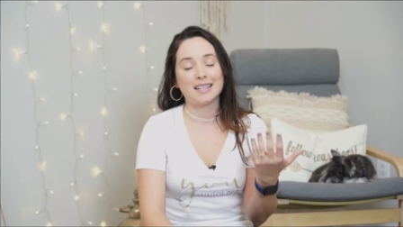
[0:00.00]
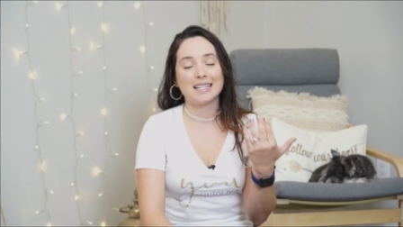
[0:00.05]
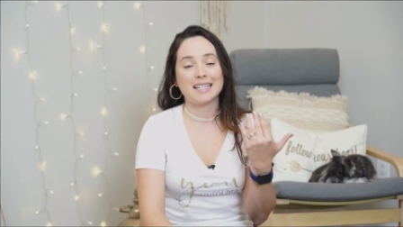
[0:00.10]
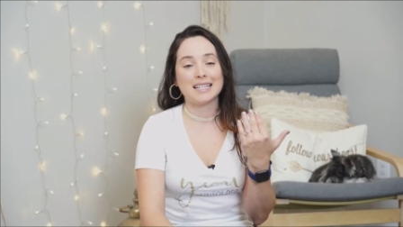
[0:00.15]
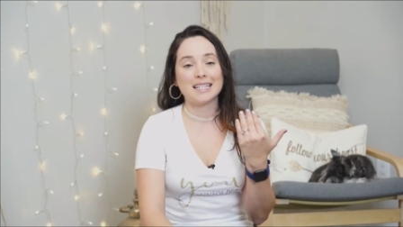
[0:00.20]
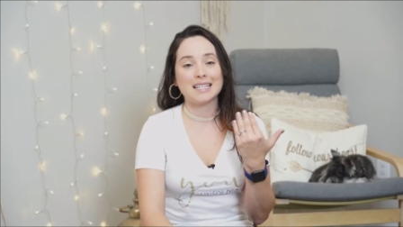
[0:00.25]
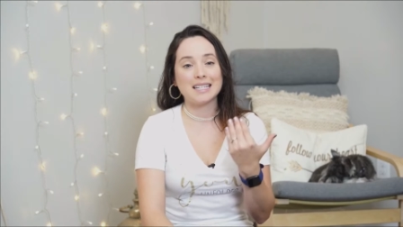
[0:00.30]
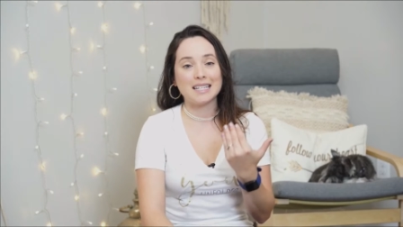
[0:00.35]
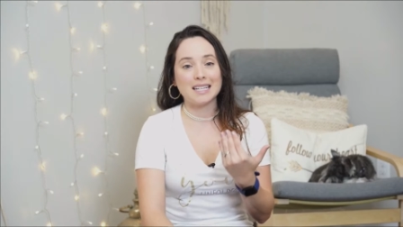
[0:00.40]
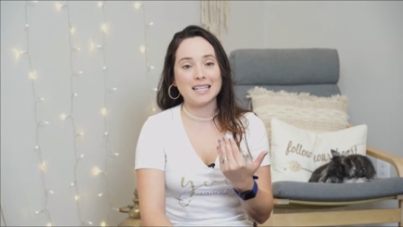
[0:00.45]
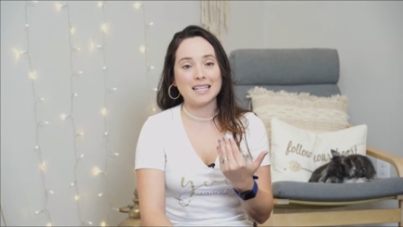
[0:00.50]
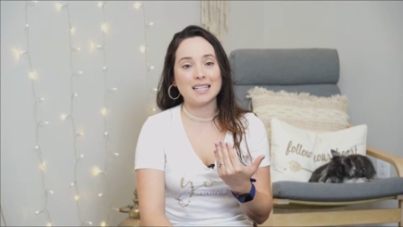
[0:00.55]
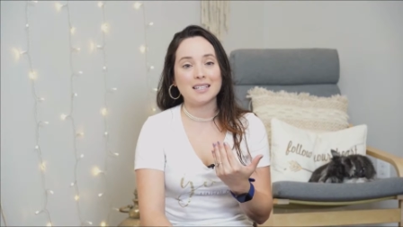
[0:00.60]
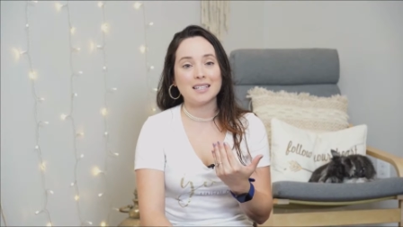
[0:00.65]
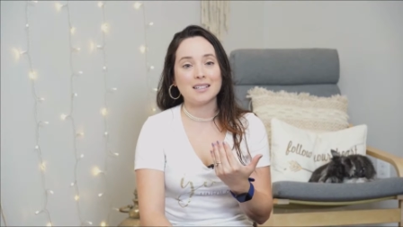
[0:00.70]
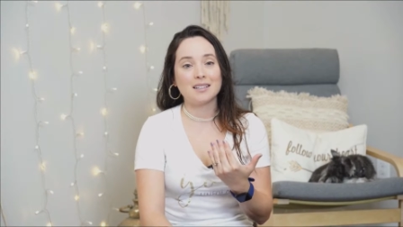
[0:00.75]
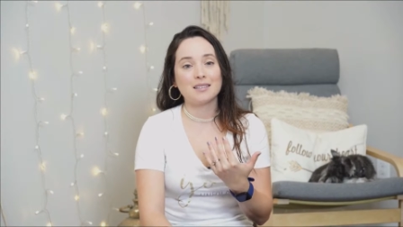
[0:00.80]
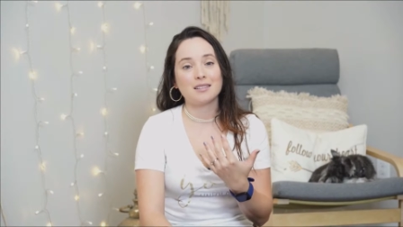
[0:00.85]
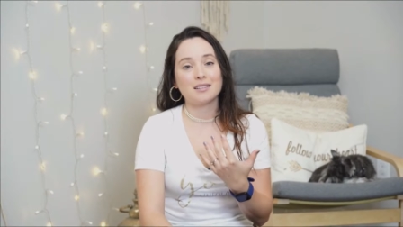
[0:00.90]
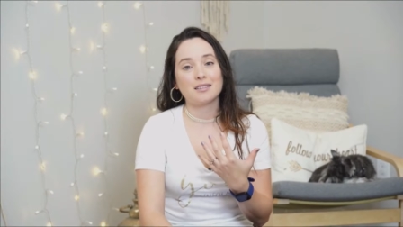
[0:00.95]

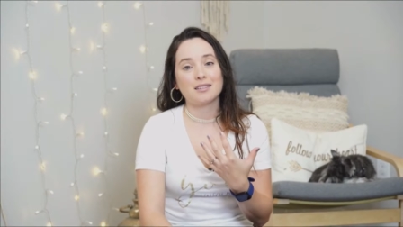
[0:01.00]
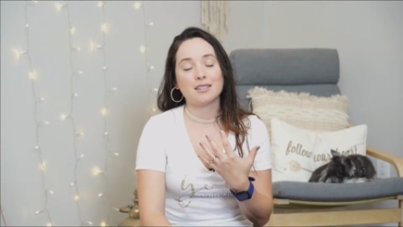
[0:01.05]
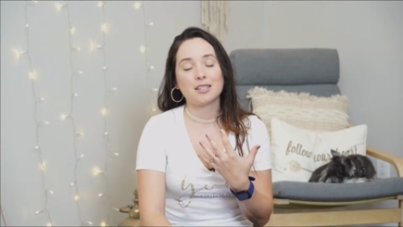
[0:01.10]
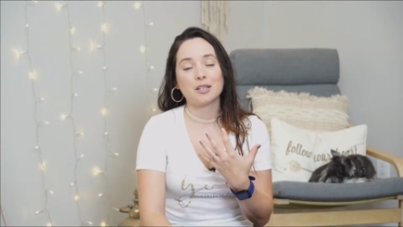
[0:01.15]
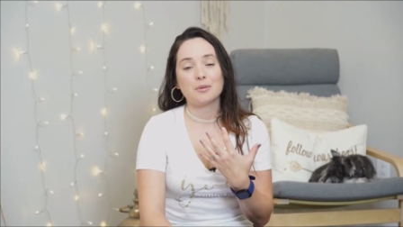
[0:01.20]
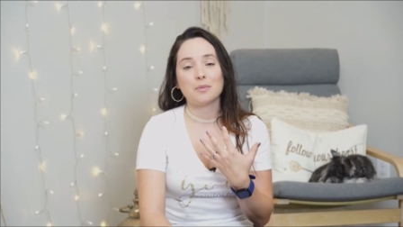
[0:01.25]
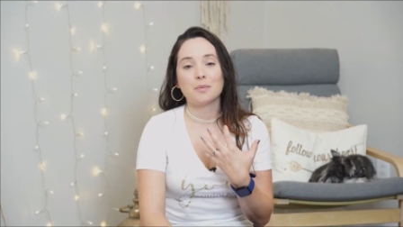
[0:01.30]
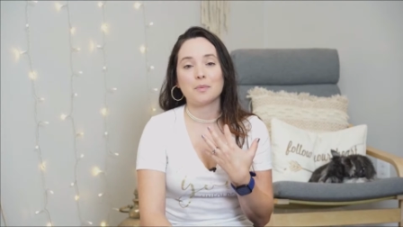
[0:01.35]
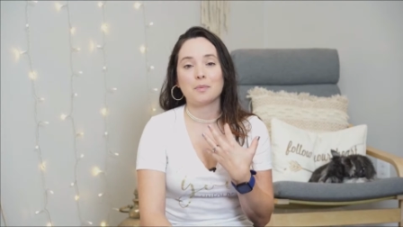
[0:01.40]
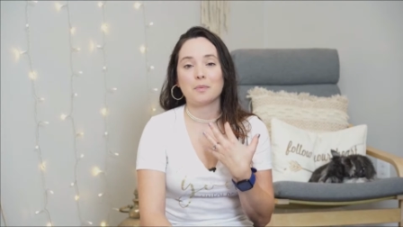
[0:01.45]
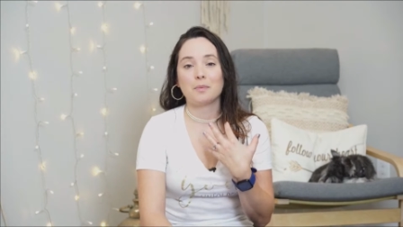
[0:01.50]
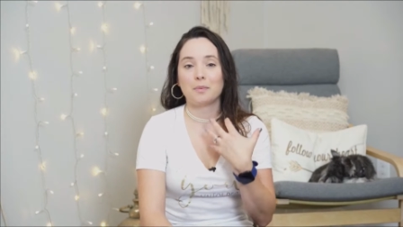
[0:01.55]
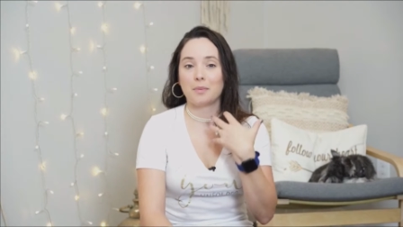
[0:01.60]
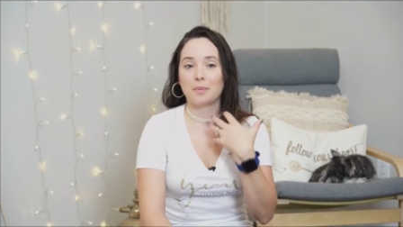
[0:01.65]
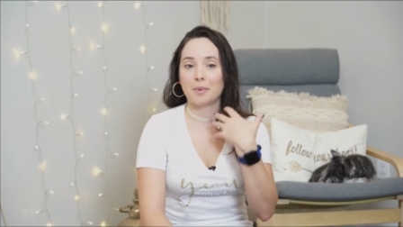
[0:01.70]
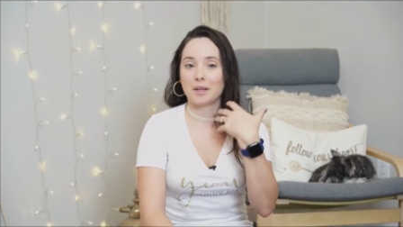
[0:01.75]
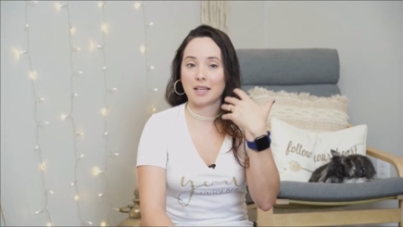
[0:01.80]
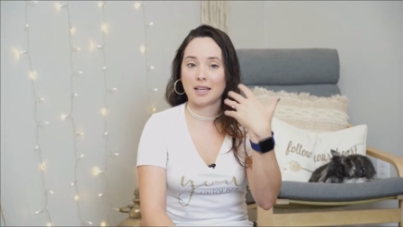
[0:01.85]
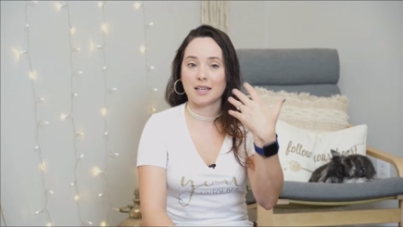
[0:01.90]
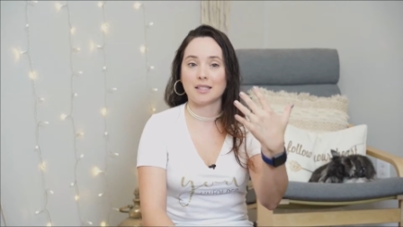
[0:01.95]
need to
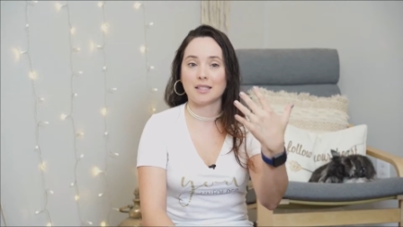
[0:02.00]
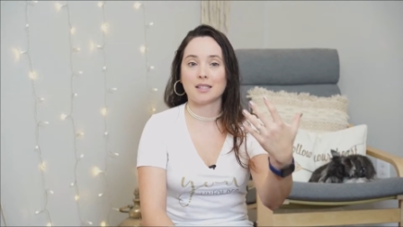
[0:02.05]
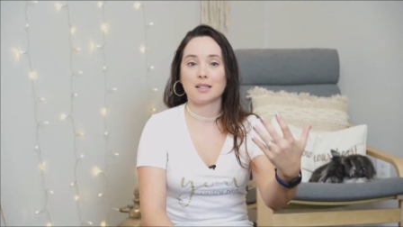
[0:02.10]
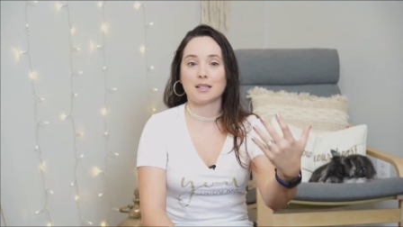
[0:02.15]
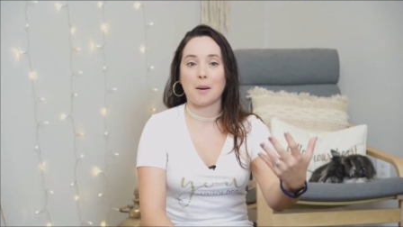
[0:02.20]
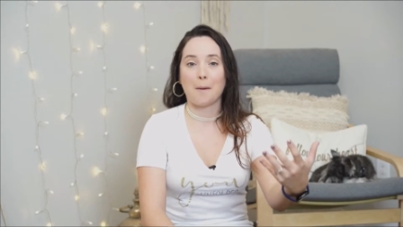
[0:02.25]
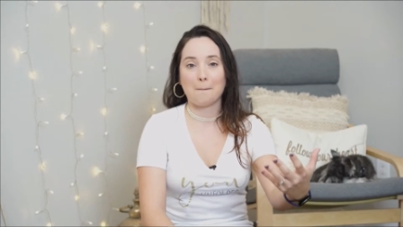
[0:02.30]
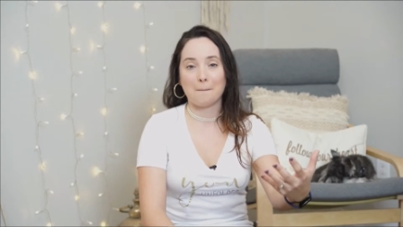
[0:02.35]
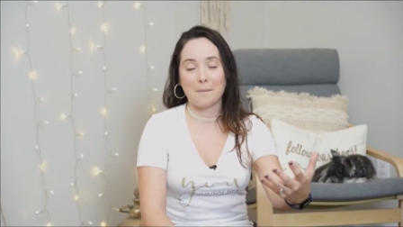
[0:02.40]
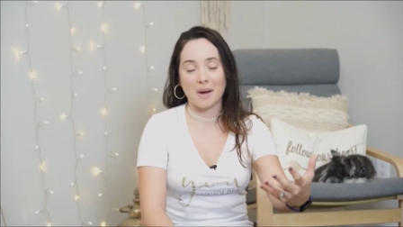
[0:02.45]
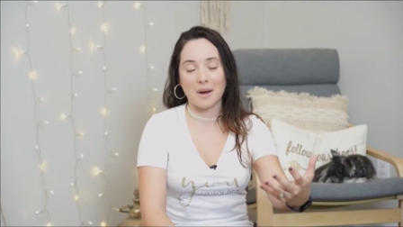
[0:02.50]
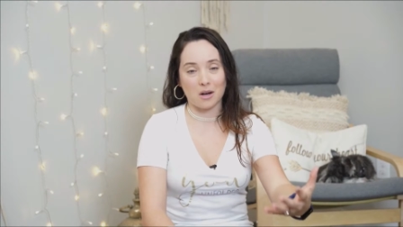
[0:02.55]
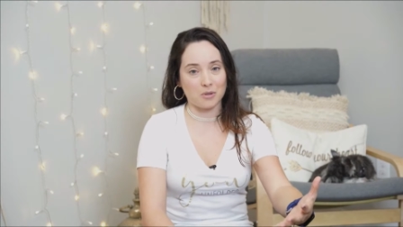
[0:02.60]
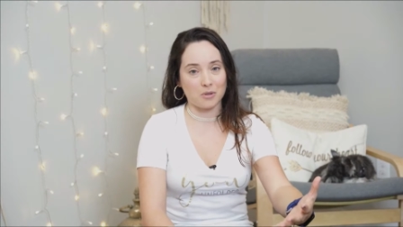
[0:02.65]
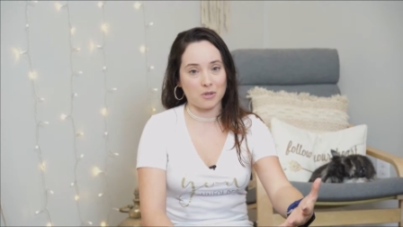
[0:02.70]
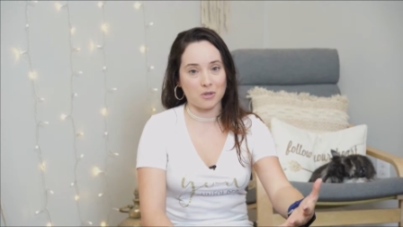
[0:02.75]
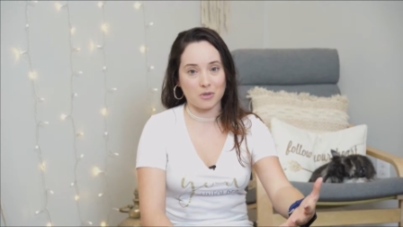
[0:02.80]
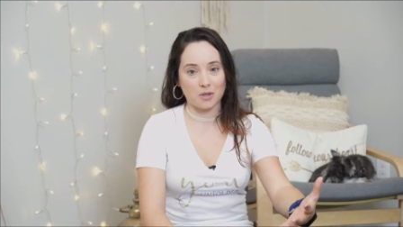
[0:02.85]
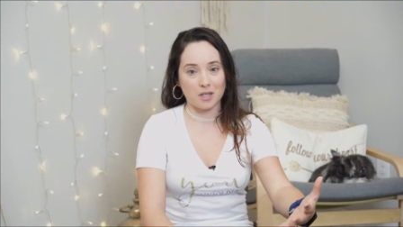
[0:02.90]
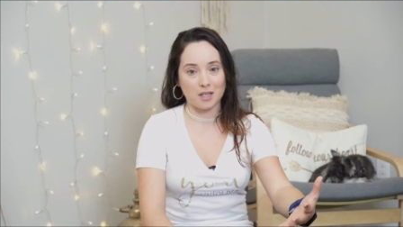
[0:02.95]
place
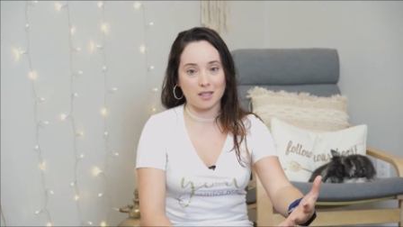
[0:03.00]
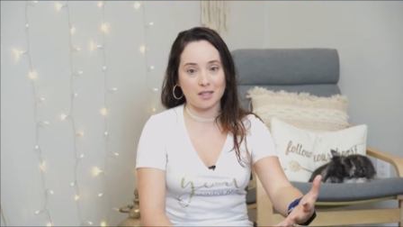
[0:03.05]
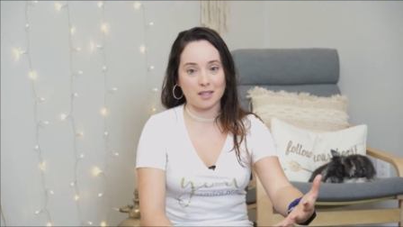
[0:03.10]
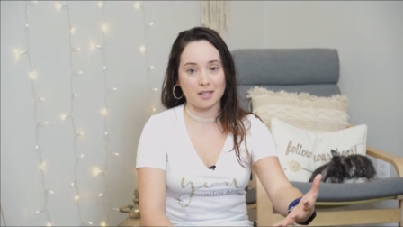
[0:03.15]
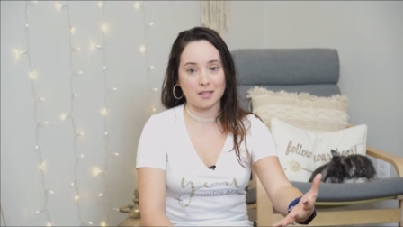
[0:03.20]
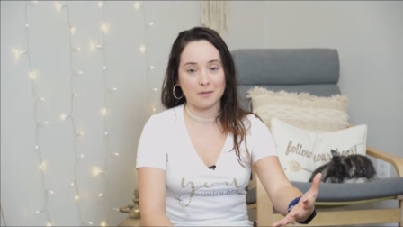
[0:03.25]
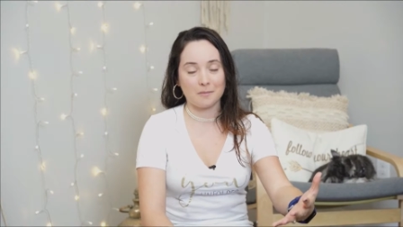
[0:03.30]
boundaries.